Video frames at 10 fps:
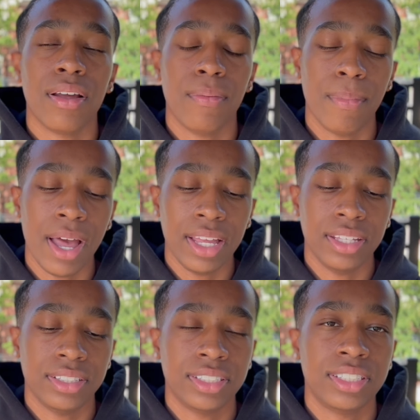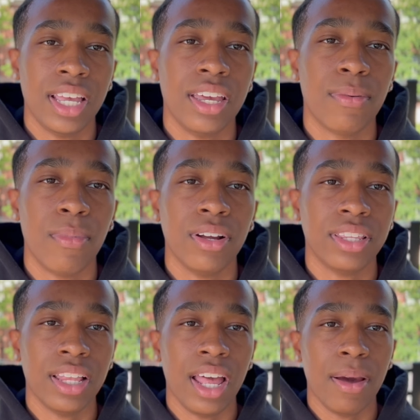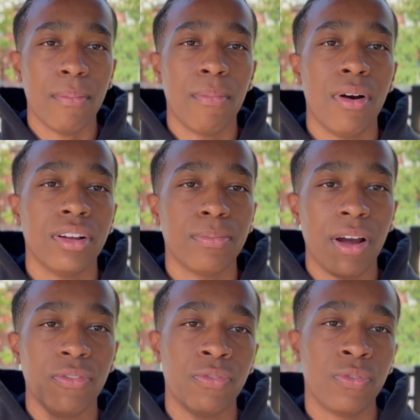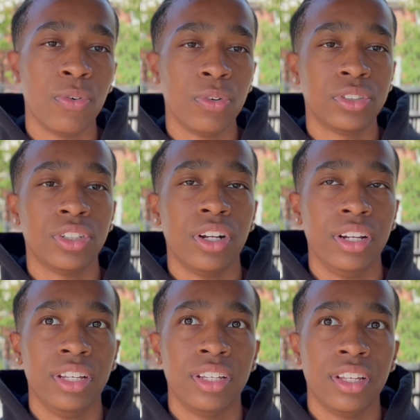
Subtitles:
my second mark that like marked my full journey.